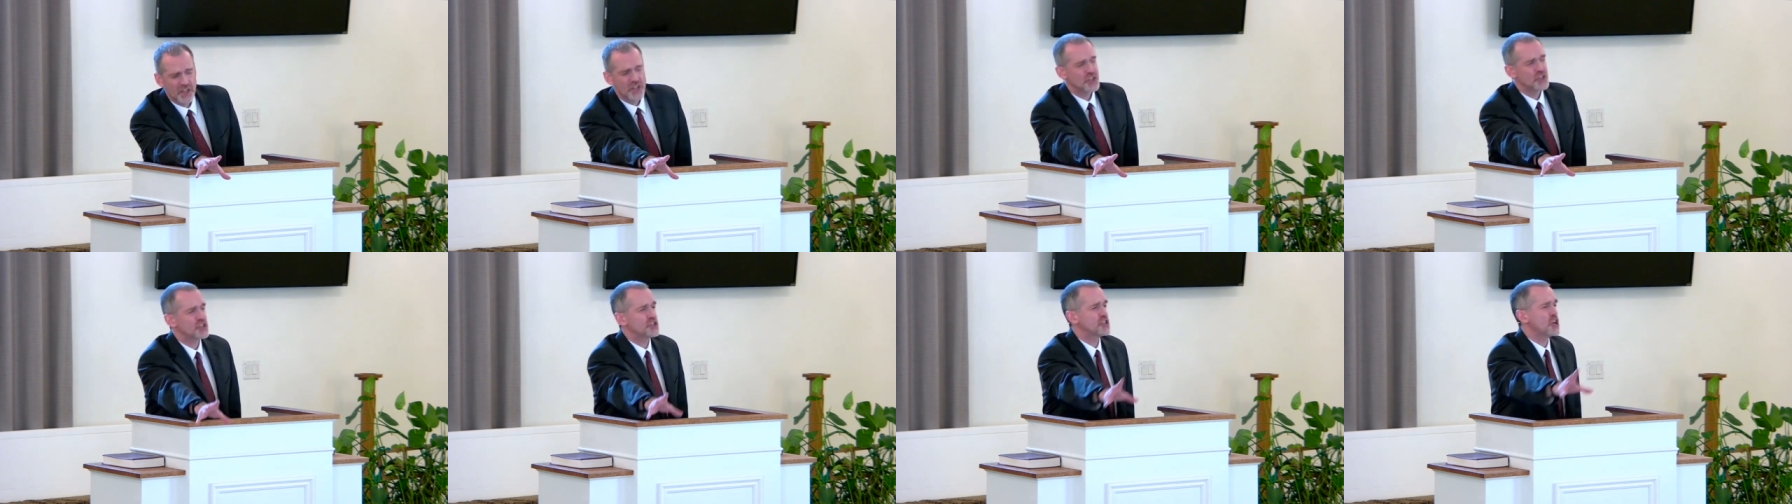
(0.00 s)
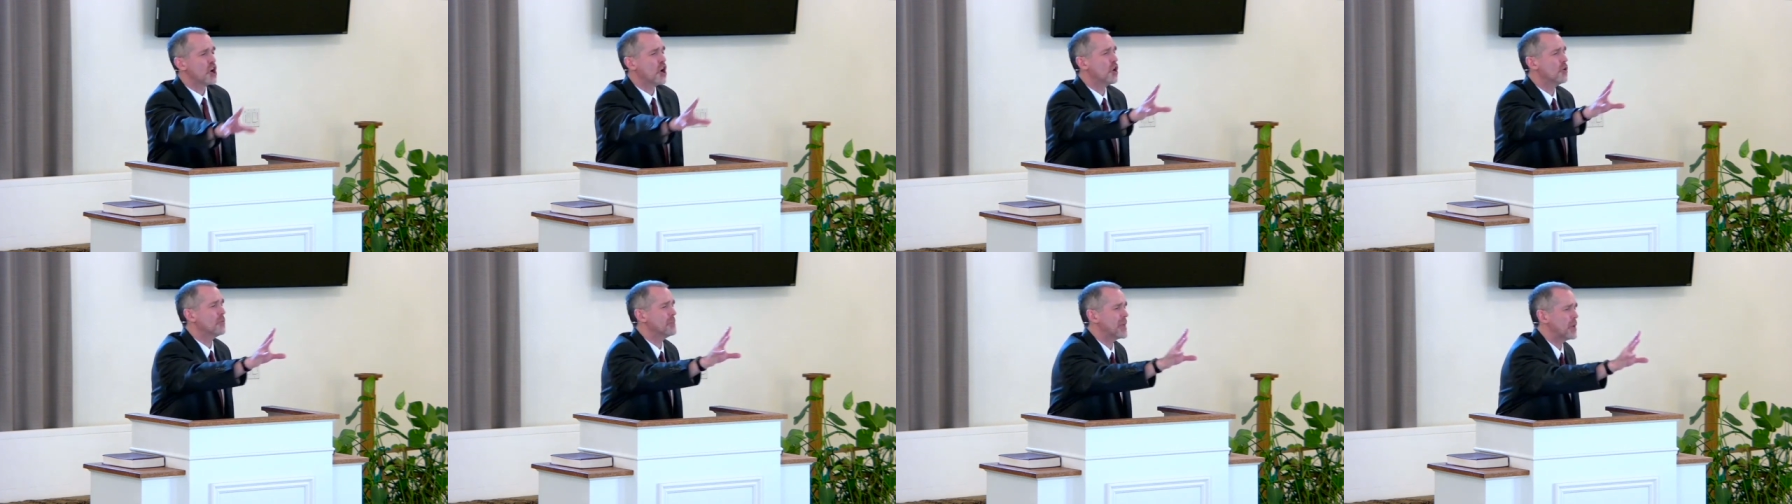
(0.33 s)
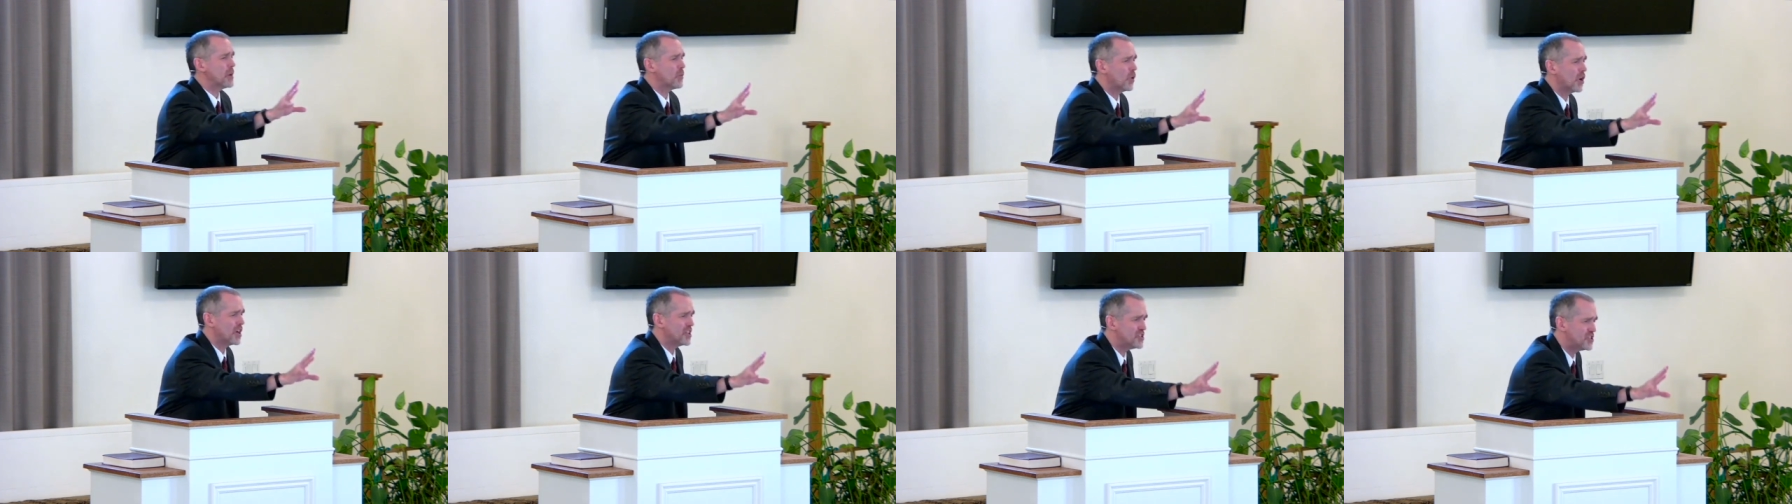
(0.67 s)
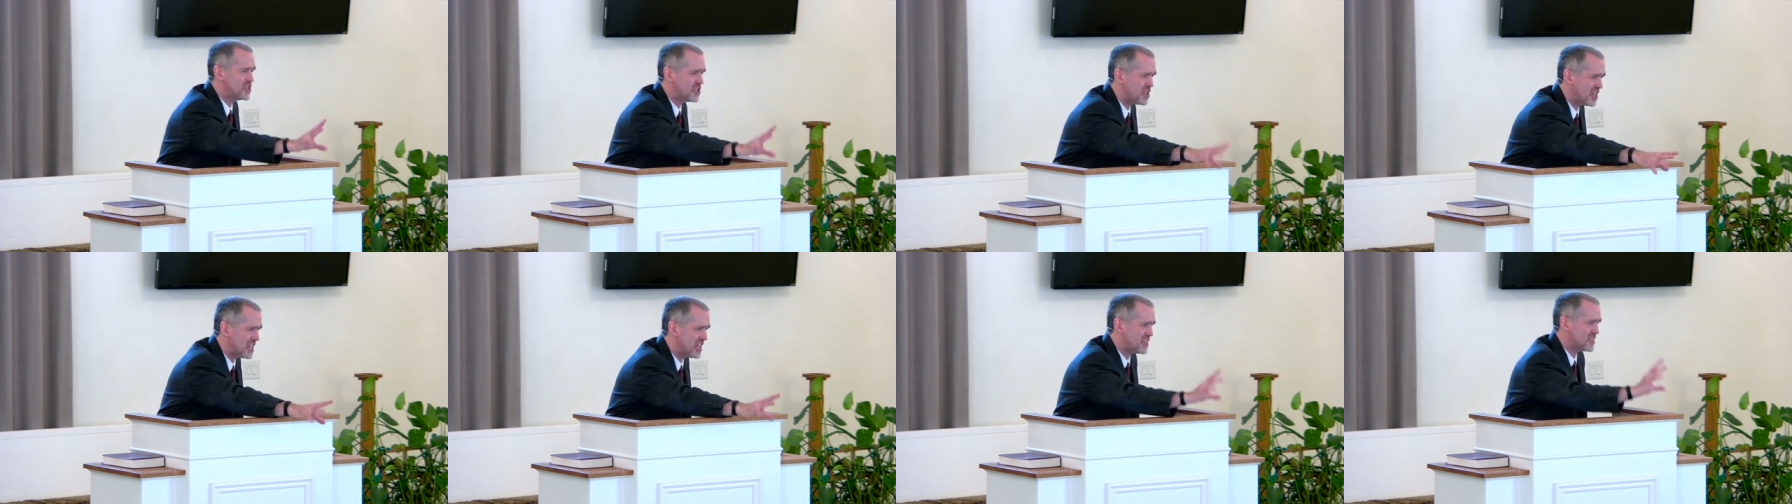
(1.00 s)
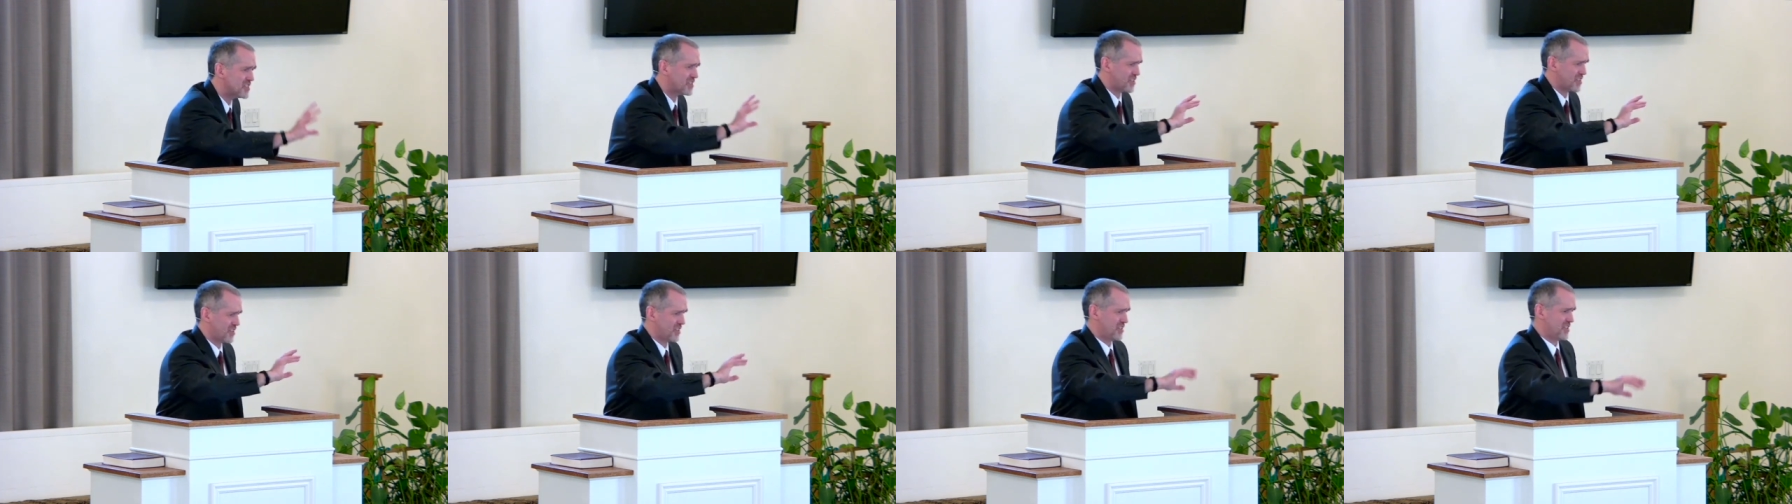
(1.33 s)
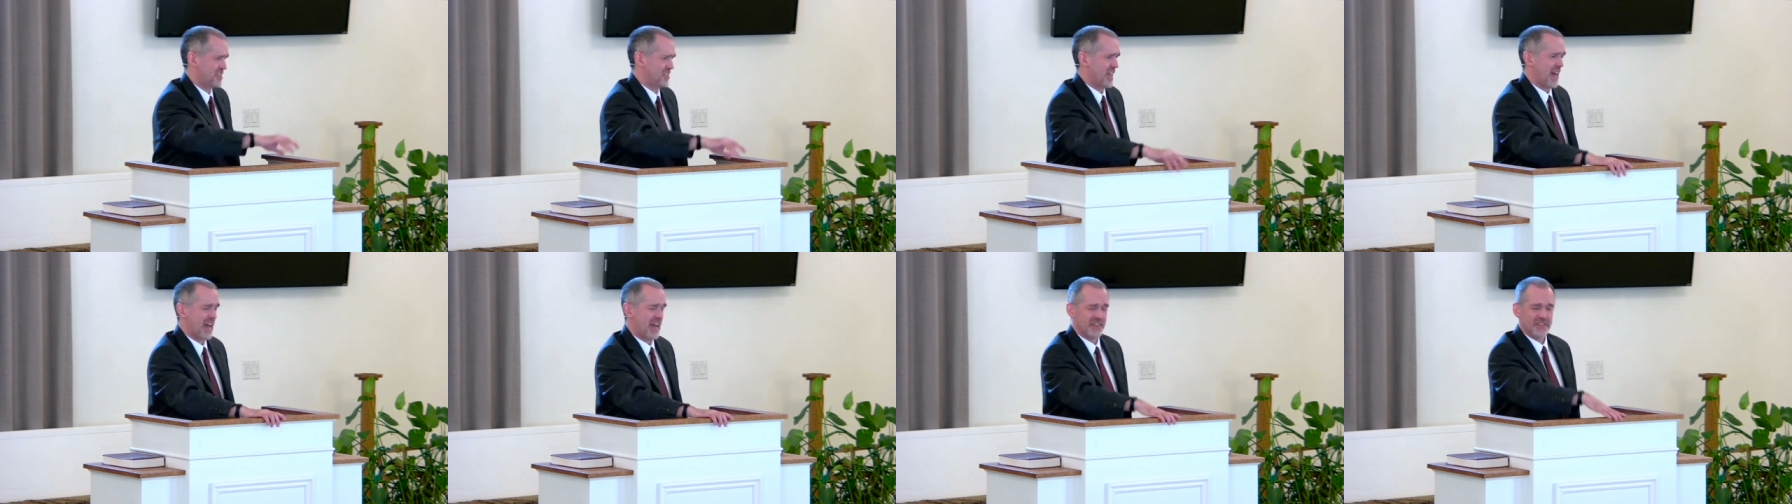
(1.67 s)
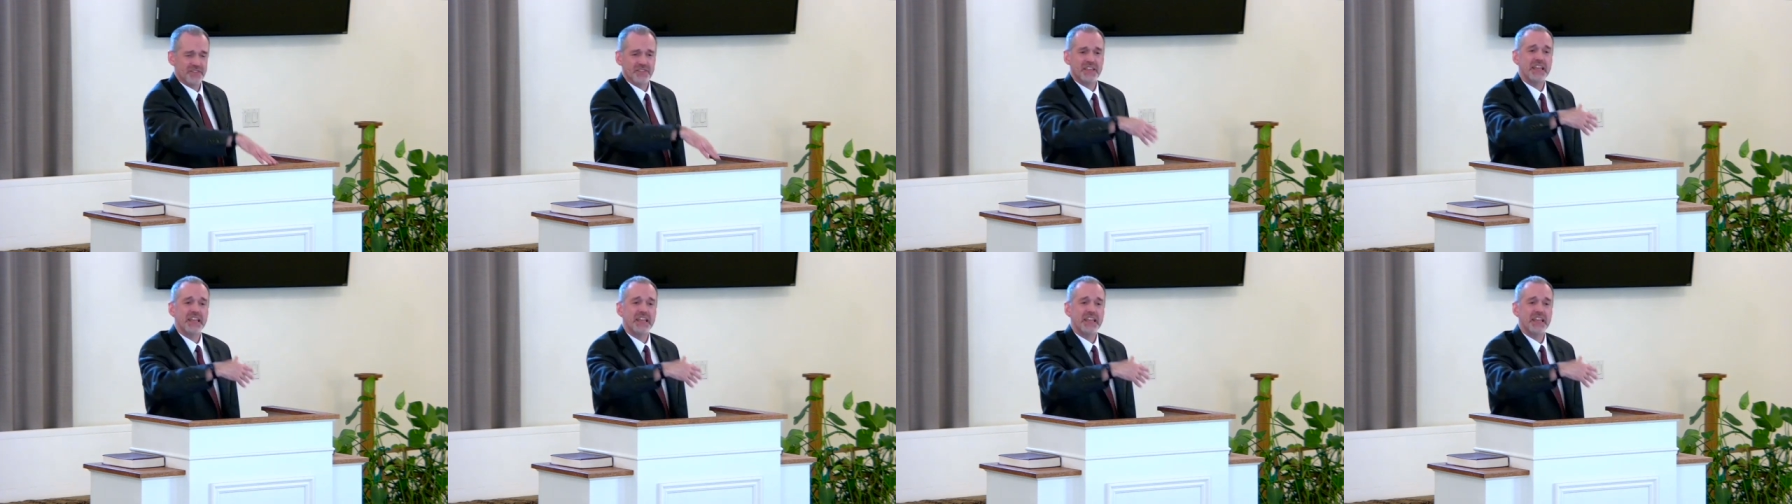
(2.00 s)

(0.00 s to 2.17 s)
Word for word: Show me what Jesus said.